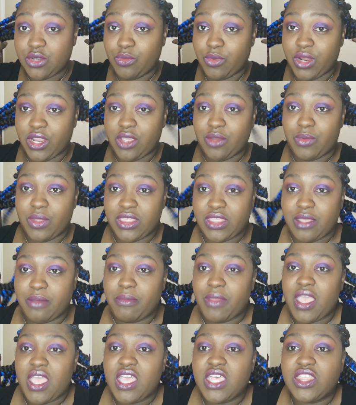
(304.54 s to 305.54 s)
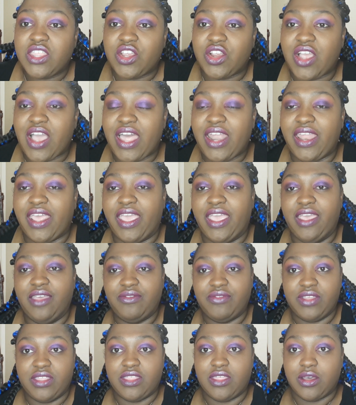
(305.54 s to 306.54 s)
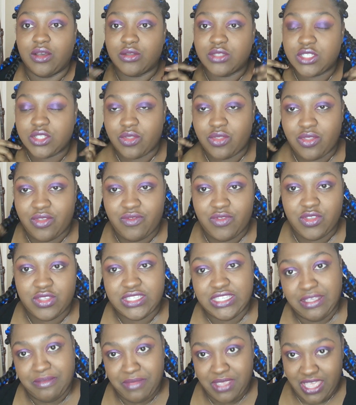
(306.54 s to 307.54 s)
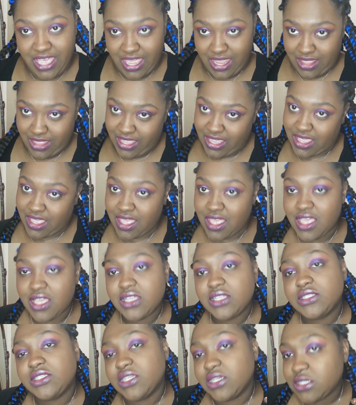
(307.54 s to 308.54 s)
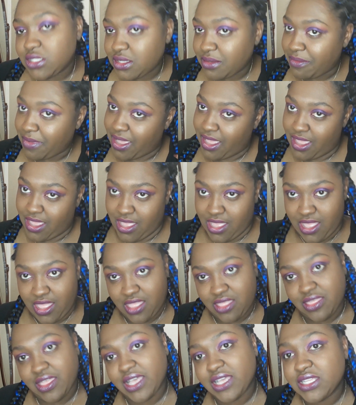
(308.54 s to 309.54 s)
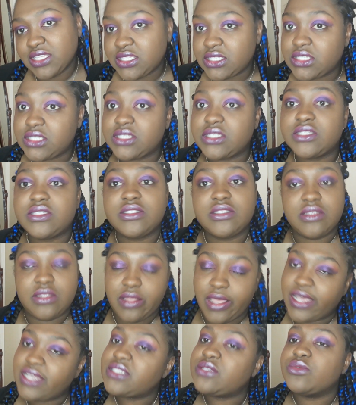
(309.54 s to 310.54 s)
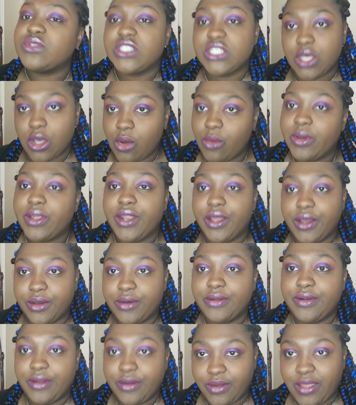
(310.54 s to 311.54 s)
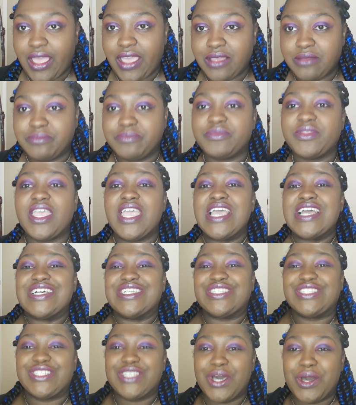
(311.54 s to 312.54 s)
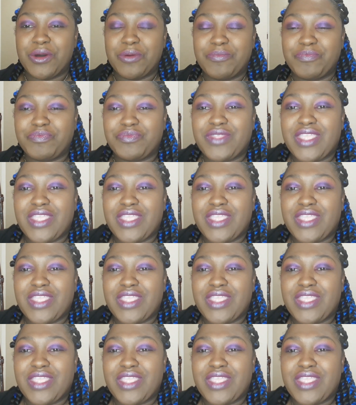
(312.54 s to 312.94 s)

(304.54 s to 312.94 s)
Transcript: working with them. They're kind of heavy though. So if you see me kind of like tilting my head, that's what's going on, okay? So,